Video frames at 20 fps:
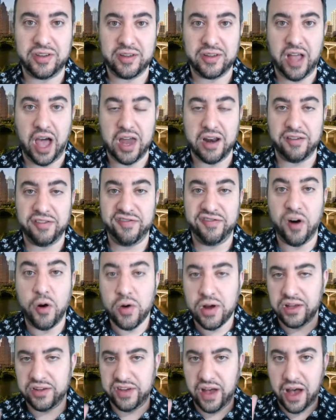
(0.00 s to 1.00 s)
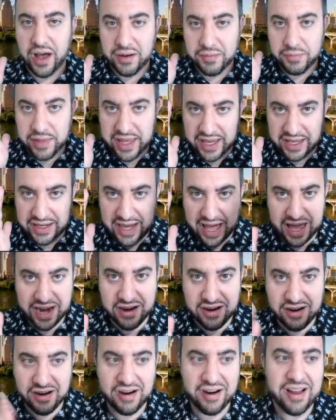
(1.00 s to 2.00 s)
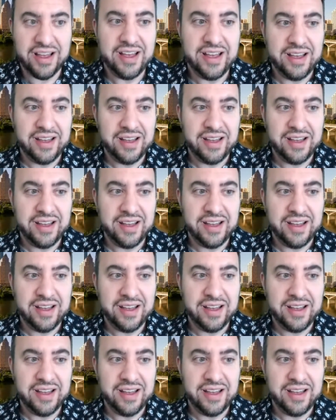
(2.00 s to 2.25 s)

kind of focus on being an editor,